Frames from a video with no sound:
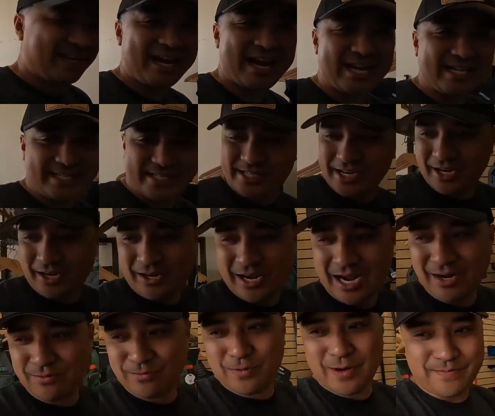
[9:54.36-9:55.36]
yeah, so
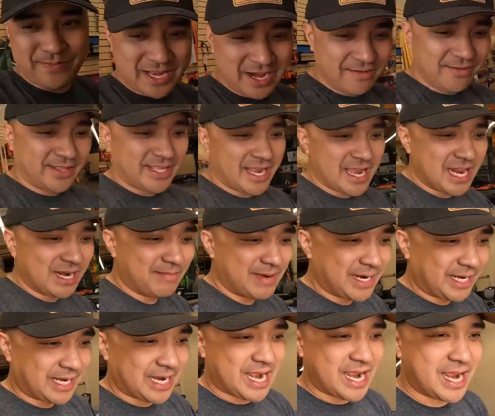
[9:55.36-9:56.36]
I ripped everything out of my
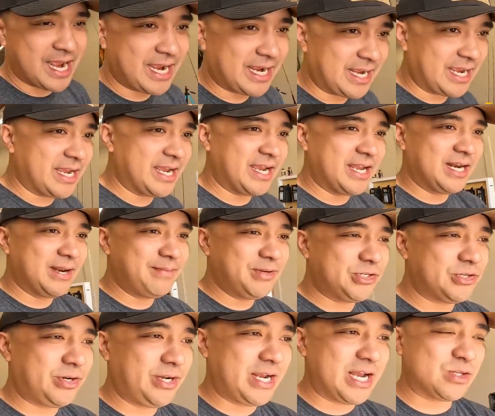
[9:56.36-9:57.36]
kayak, and let me
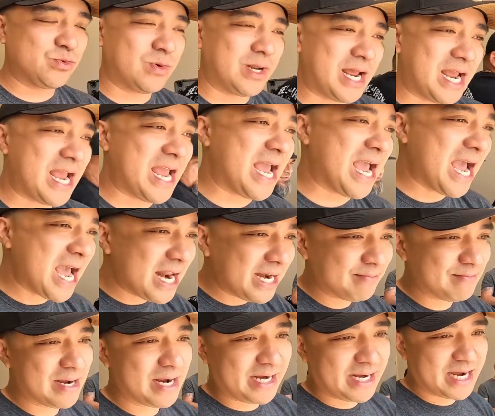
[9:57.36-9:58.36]
show you guys what I had in my